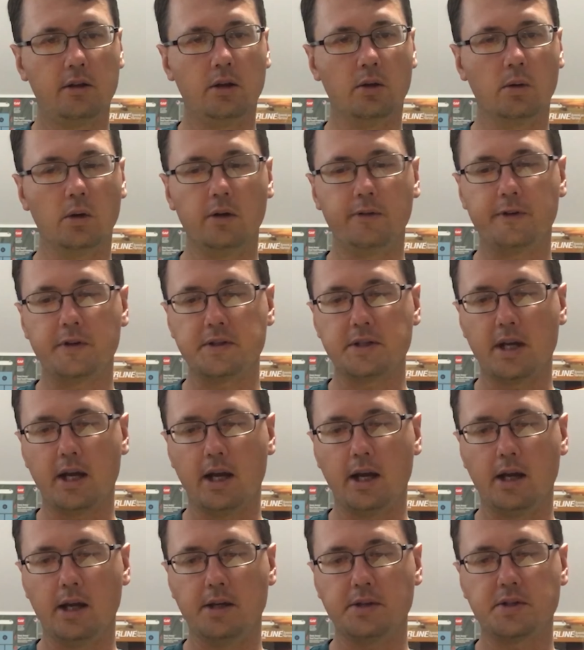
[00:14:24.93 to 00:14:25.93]
your roof is
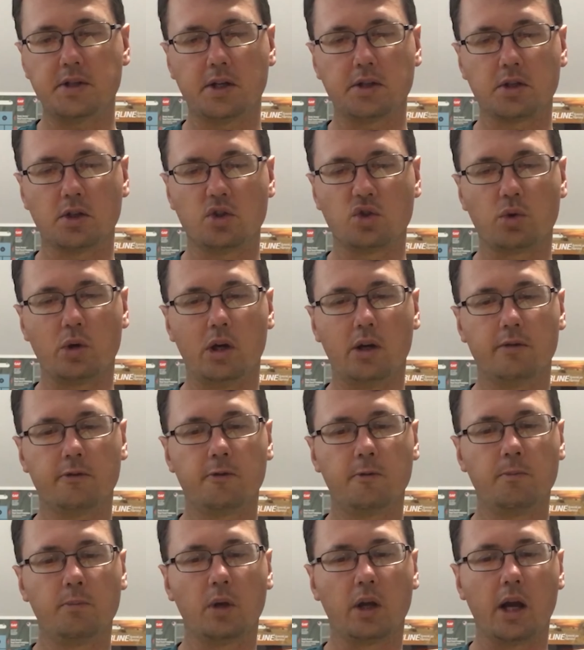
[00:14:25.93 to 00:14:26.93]
a 6 on
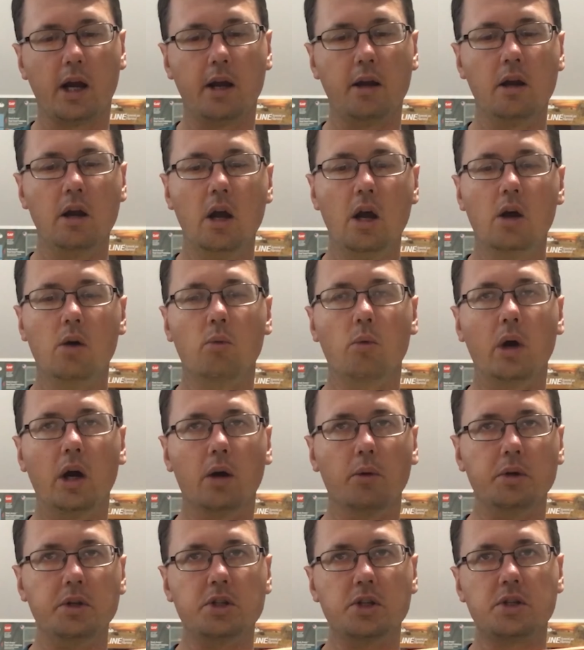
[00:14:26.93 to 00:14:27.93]
12. Okay.
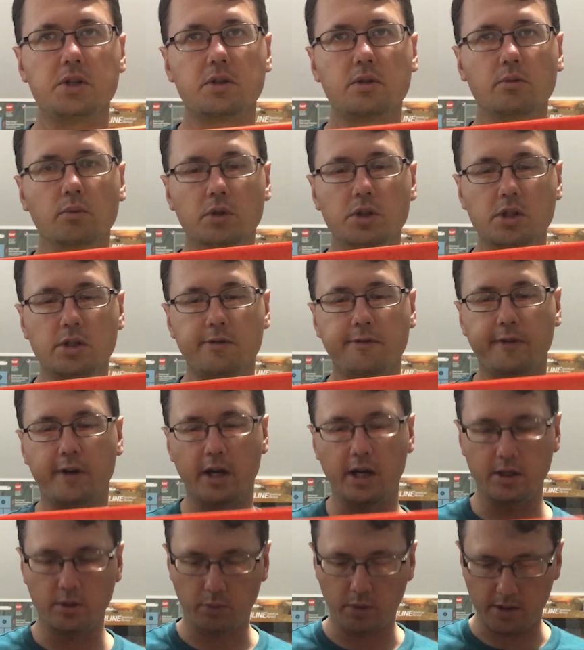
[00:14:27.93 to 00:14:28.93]
Well, we just
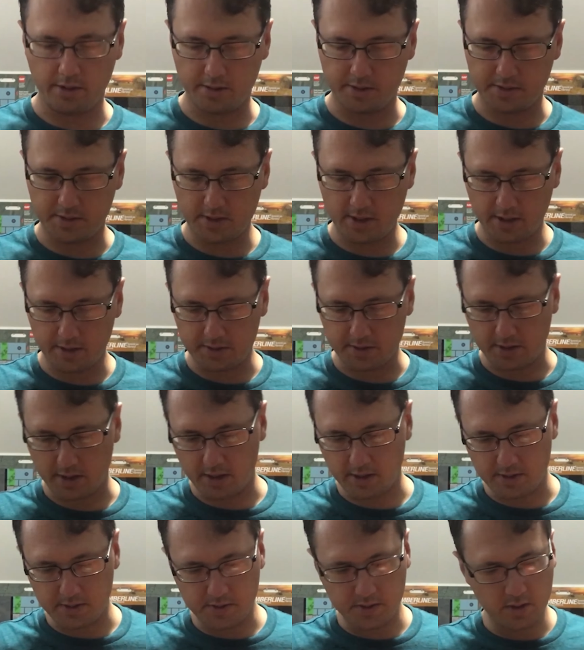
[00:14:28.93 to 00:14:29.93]
find where the 6
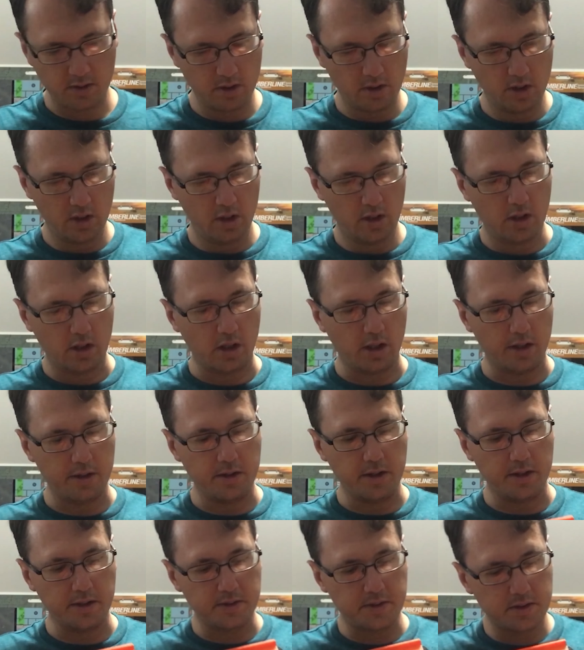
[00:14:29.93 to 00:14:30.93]
is
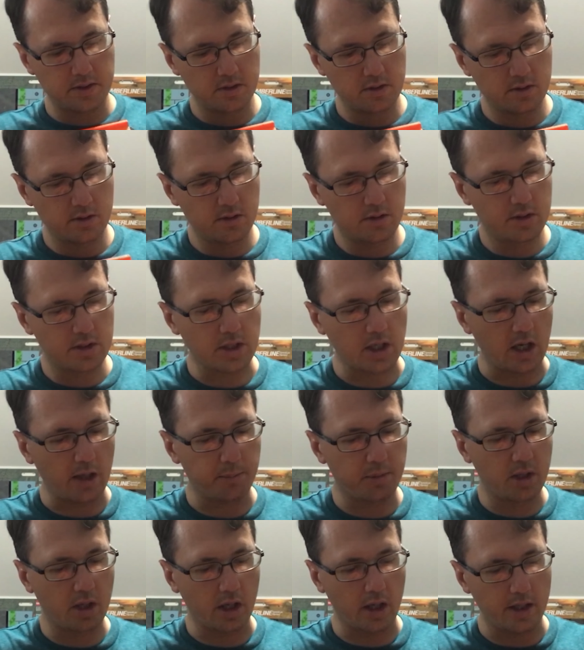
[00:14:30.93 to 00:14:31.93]
on this
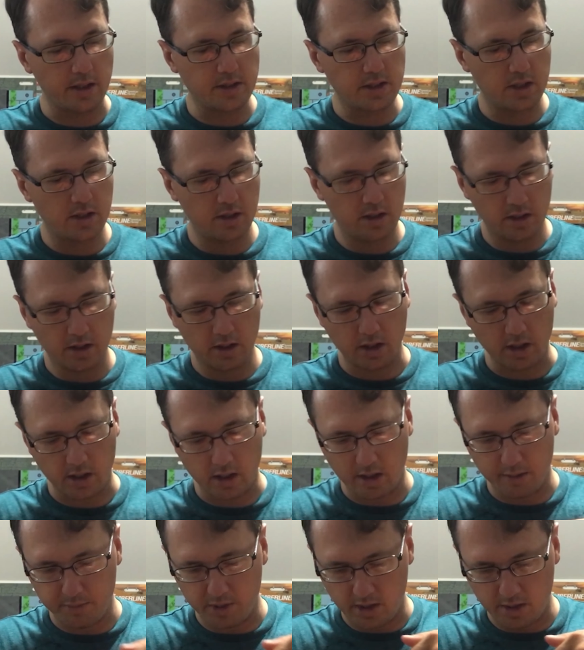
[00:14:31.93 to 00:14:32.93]
top cut
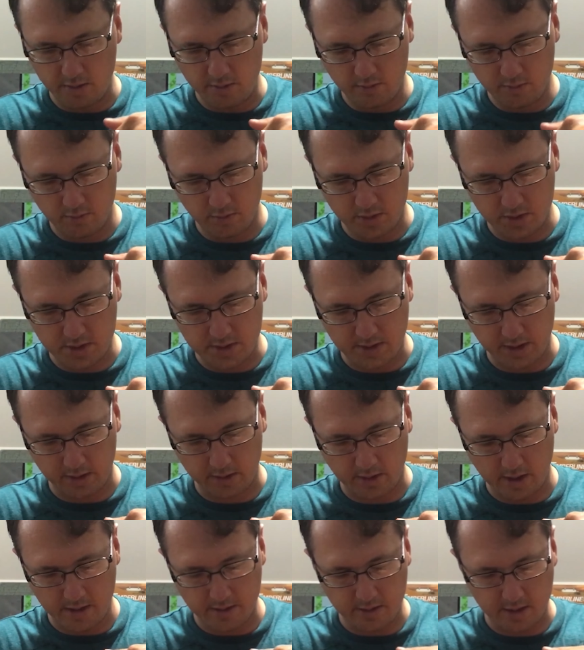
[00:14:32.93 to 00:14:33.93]
common, which is
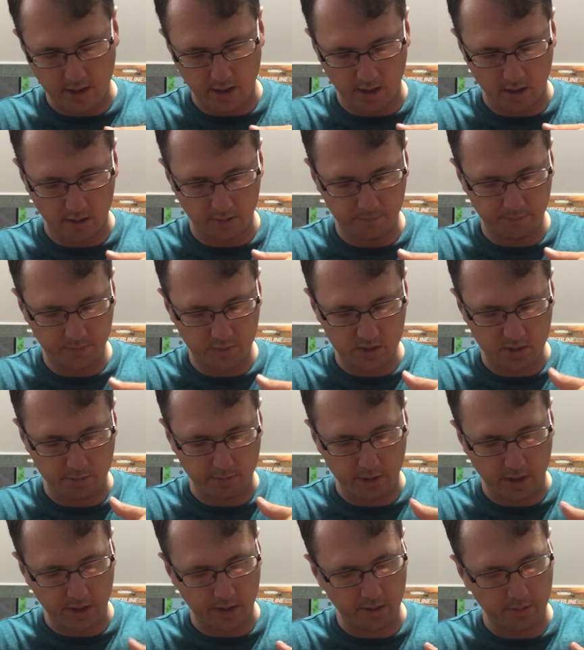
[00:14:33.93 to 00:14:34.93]
like right there. It's
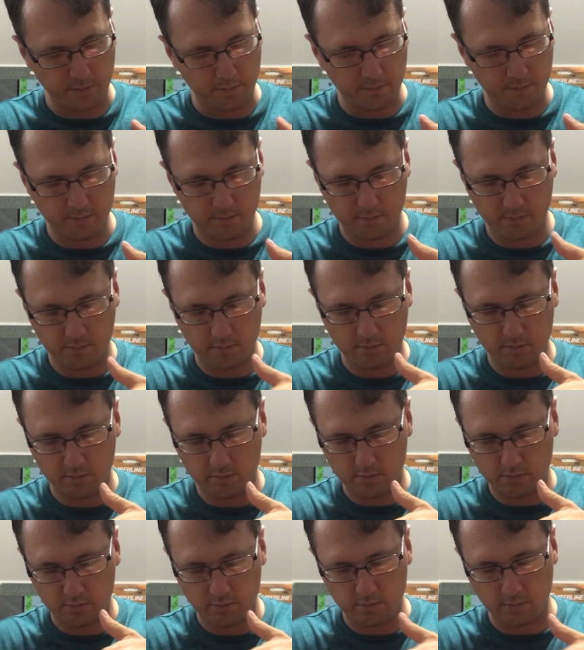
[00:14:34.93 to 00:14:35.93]
the bottom
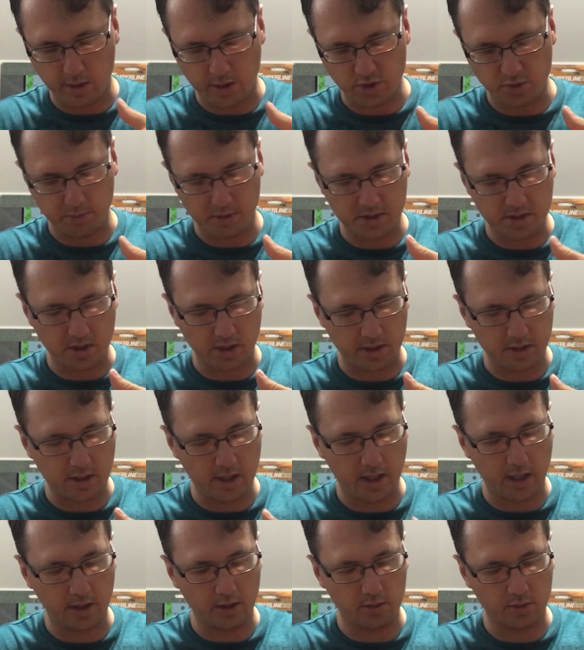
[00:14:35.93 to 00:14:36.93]
measurements,
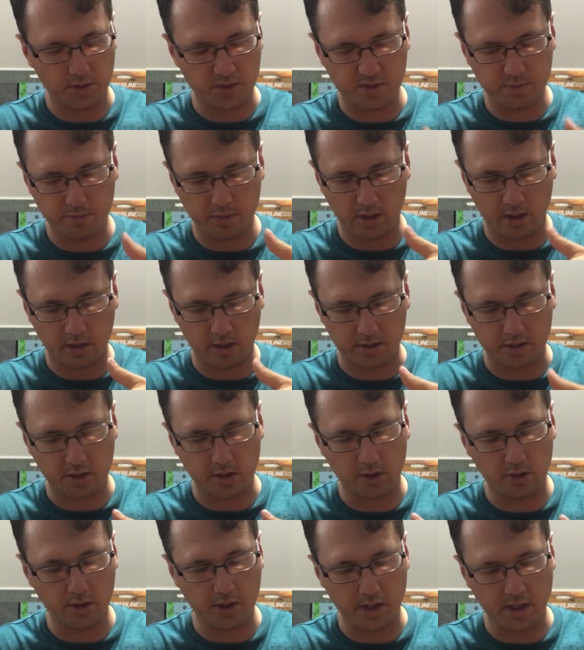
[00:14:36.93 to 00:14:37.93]
not the angles, not
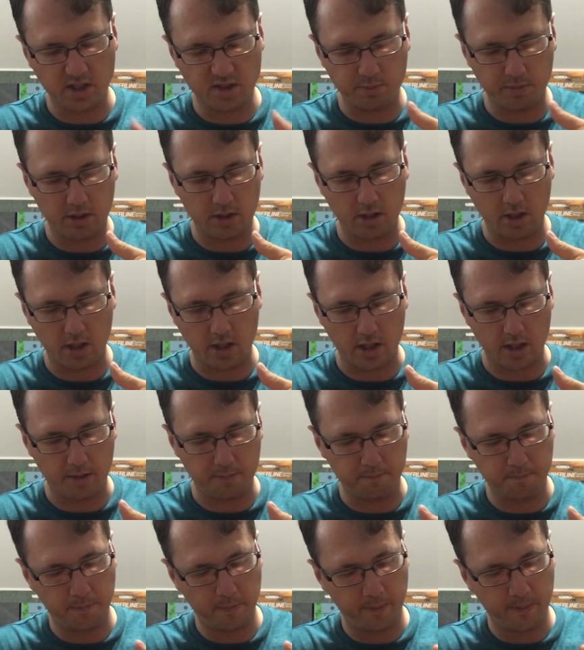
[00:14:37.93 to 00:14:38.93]
the degrees, but
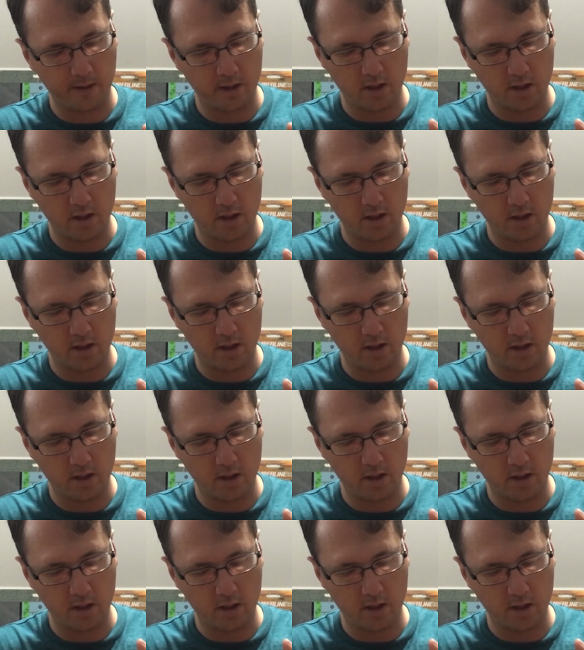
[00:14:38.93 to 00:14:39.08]
the